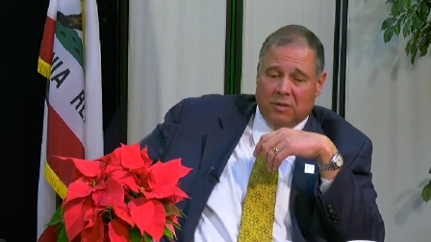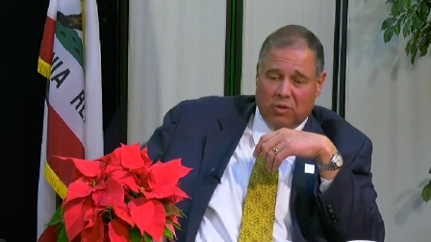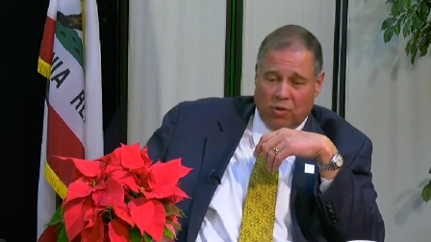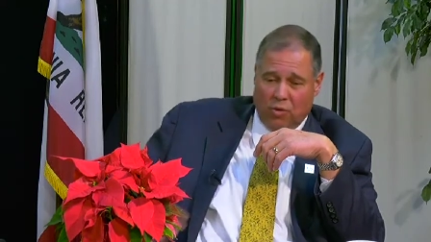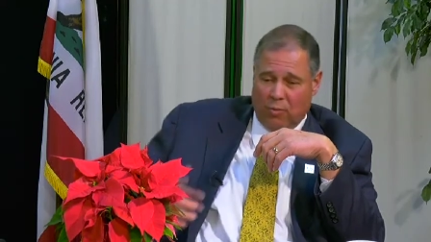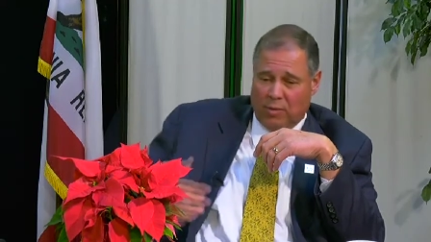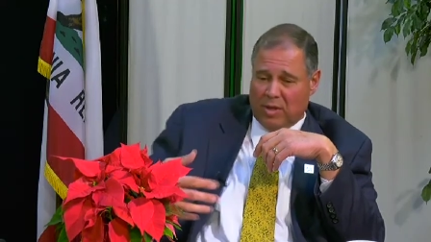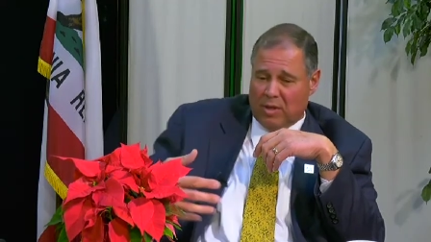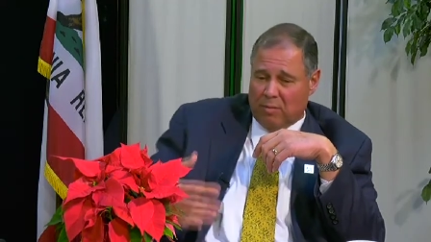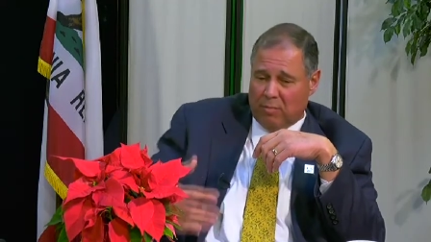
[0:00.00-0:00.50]

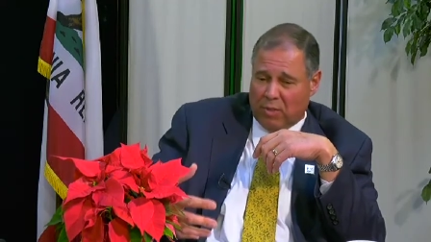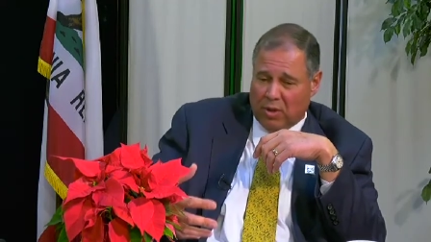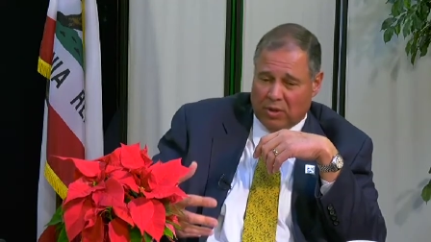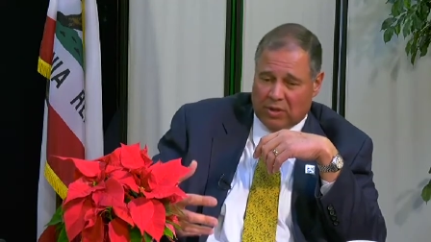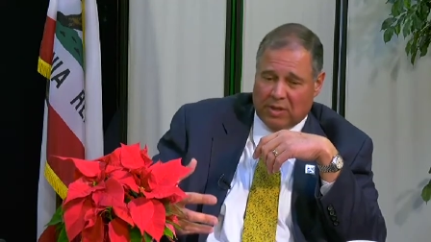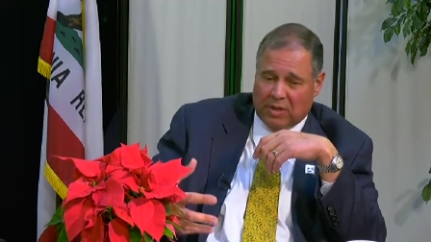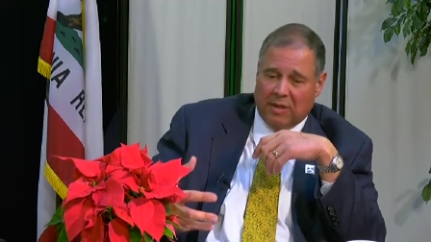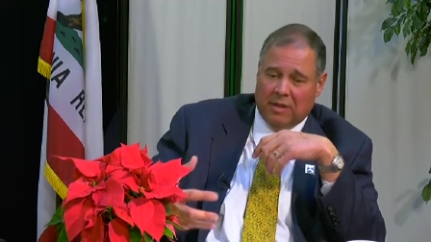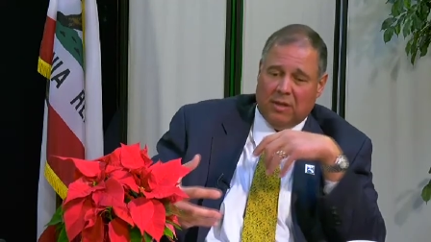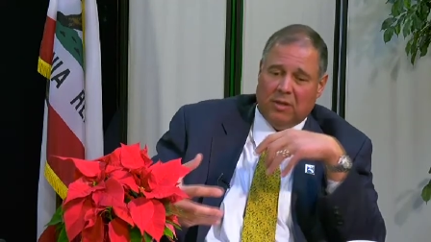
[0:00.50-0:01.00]
show me the
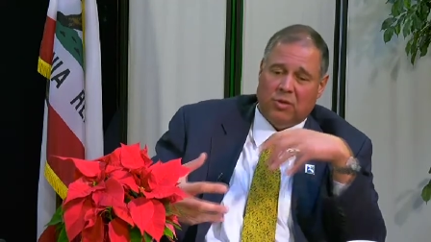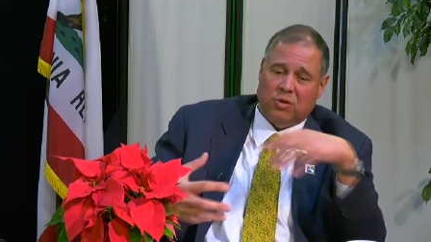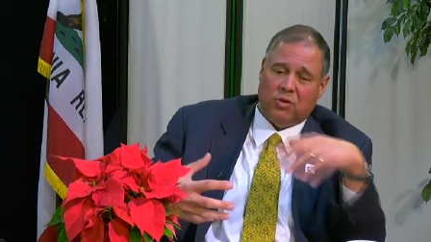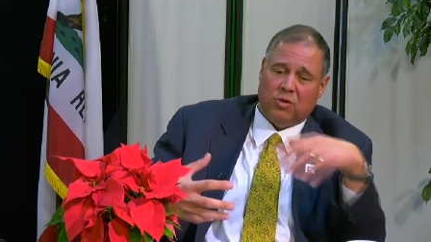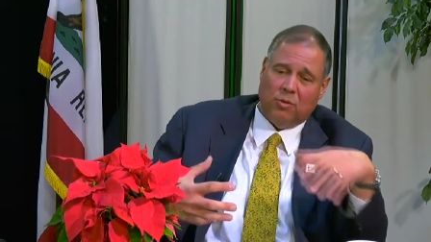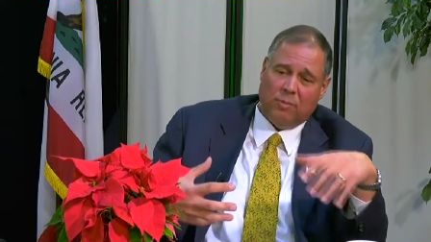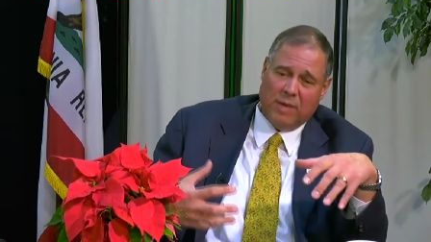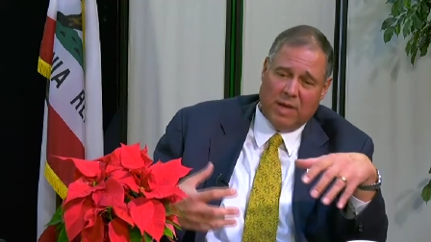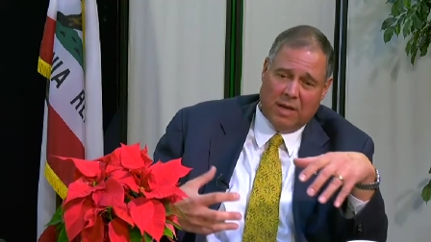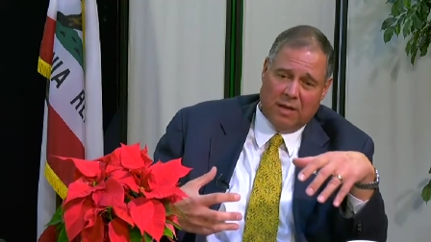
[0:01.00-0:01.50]
books on this,
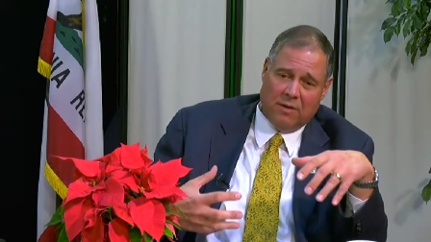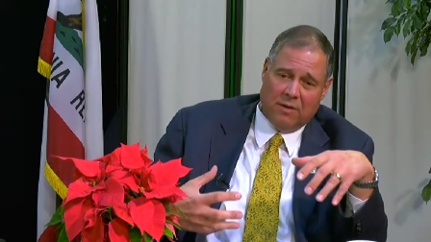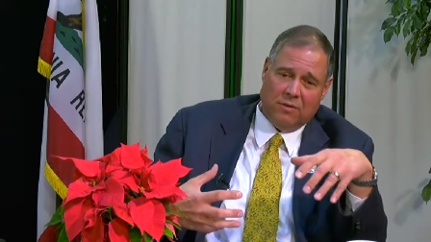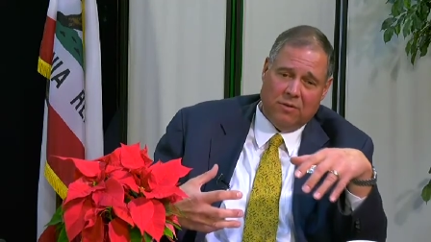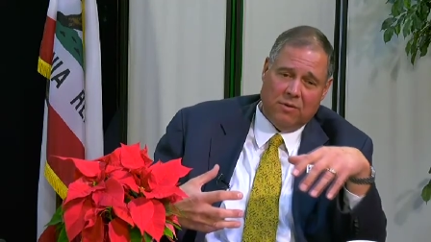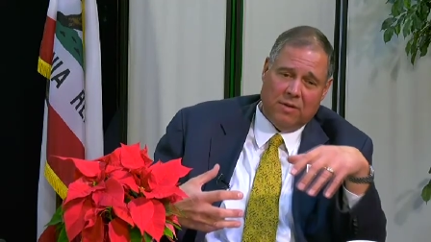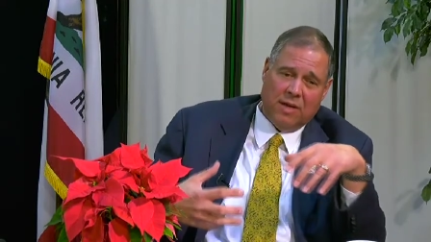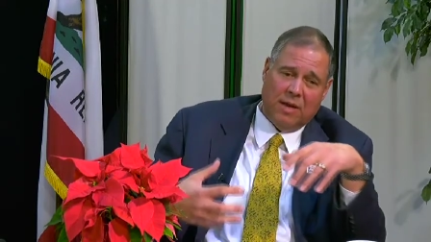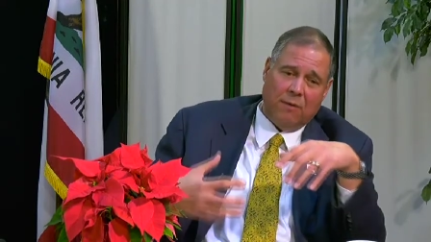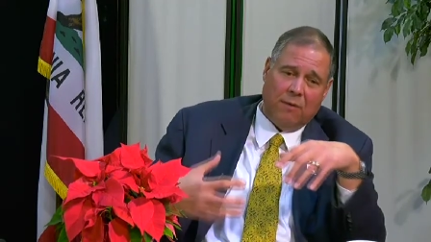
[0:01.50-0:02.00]
show me how you
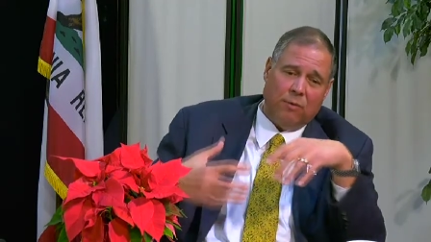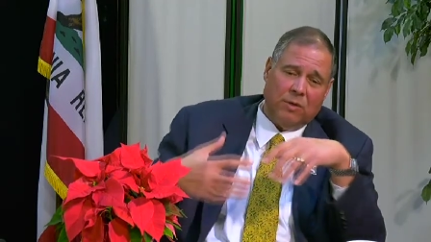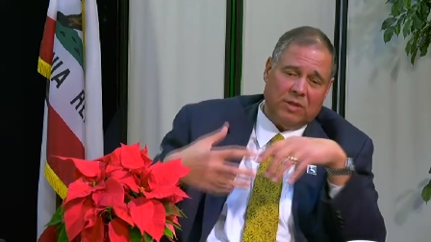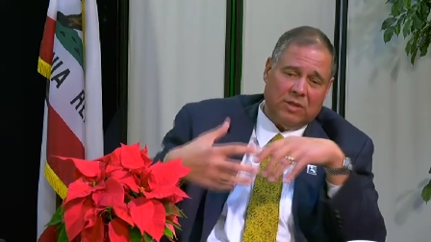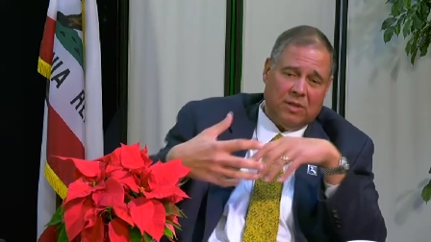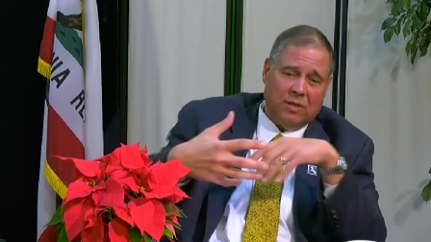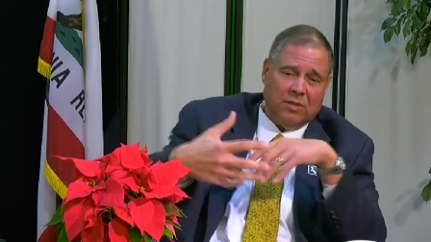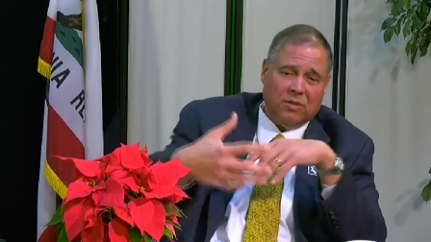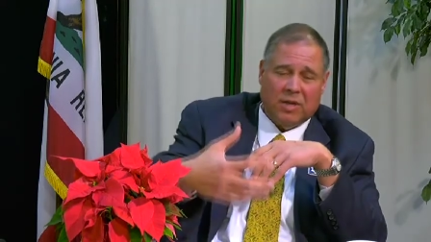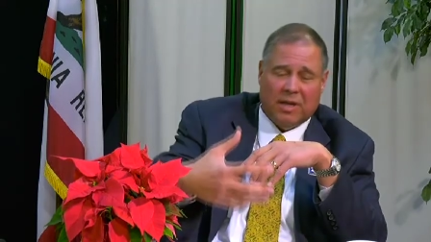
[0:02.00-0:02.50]
do that,
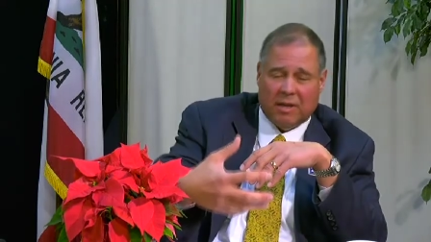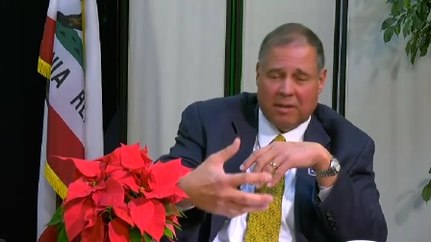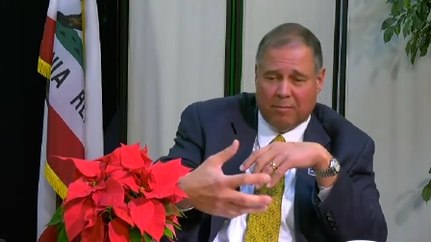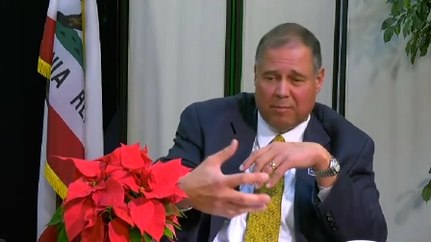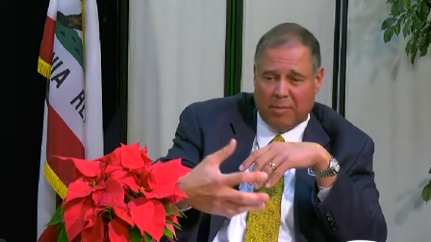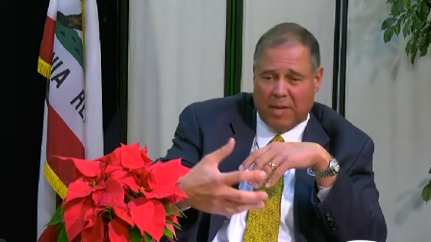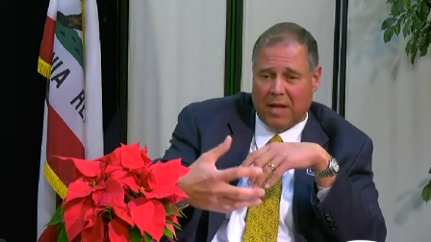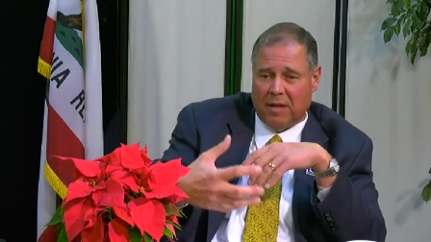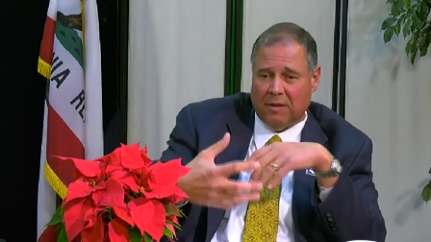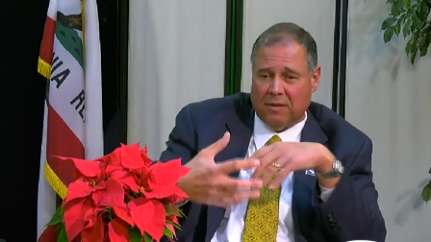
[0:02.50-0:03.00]
what's the check
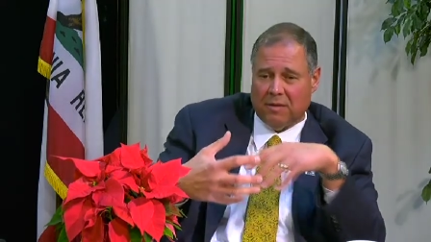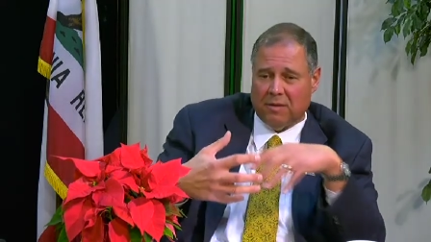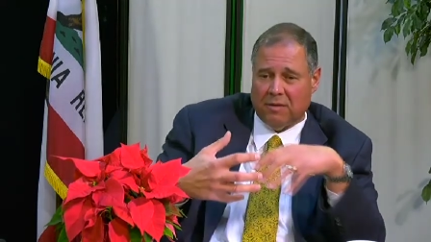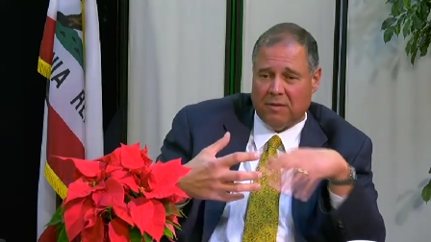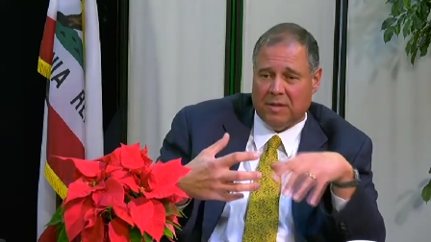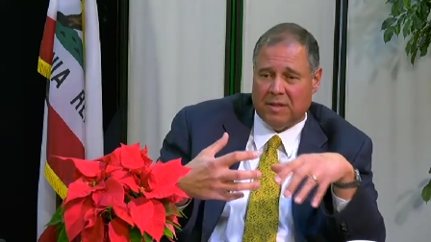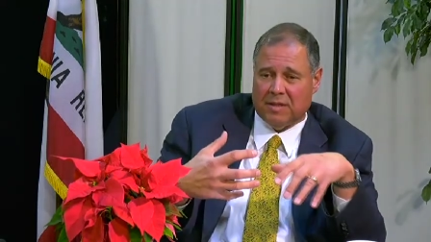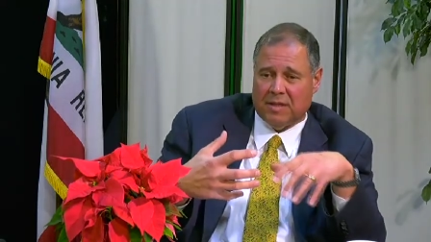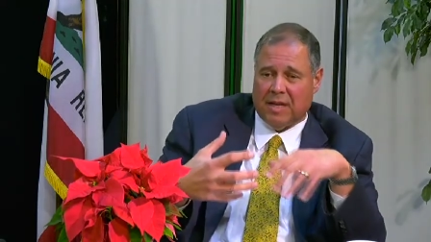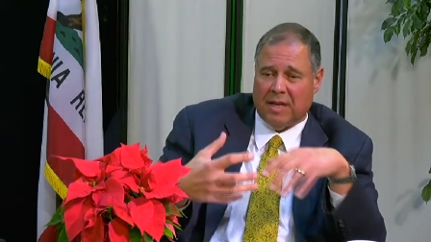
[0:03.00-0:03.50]
and balance
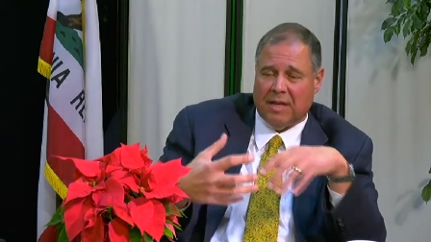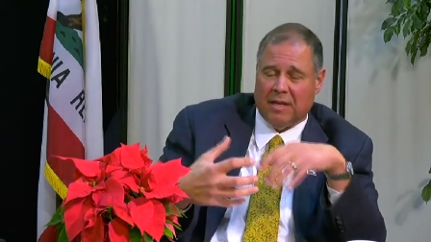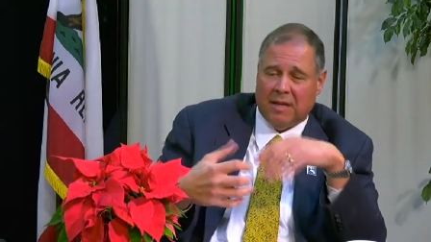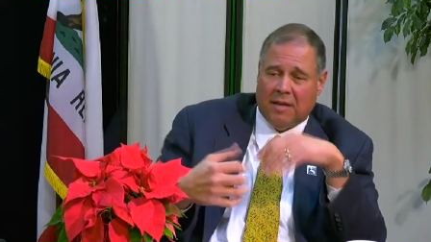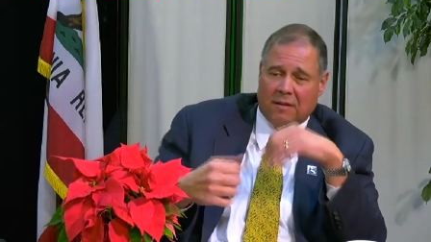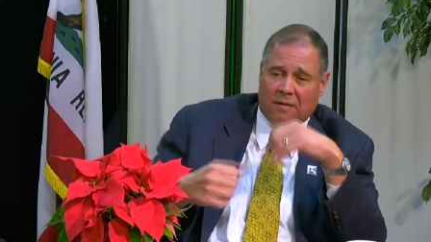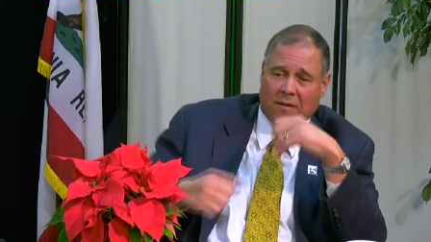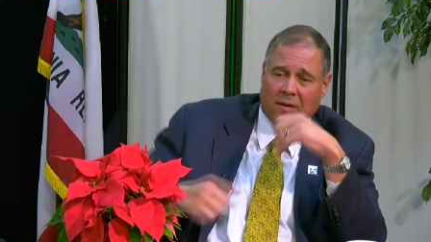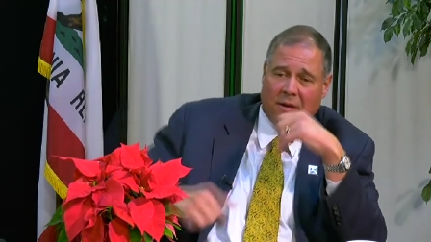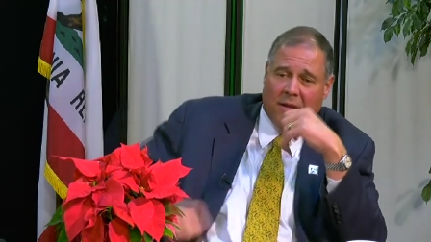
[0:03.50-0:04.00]
here, this, that, and
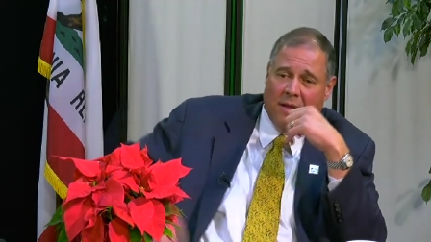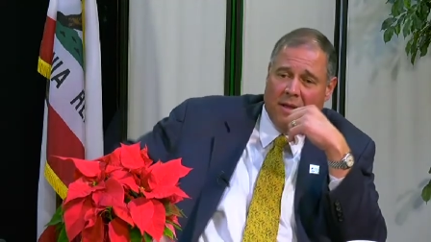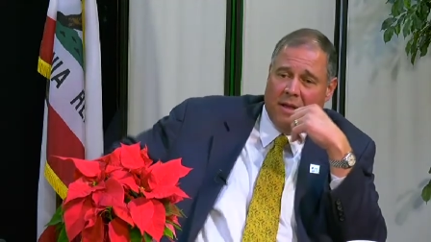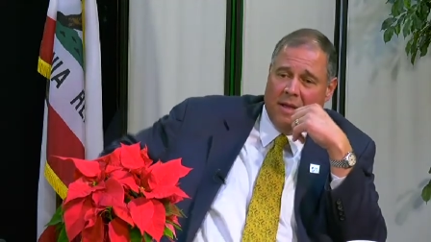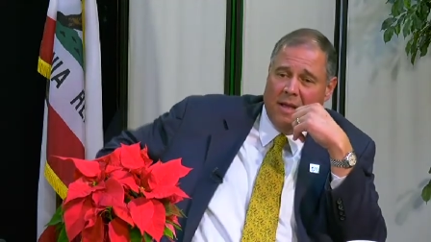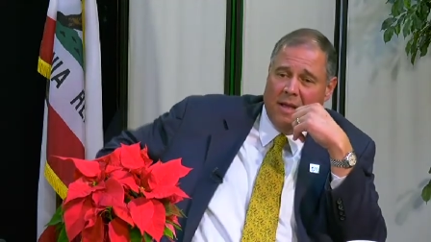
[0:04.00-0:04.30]
the other.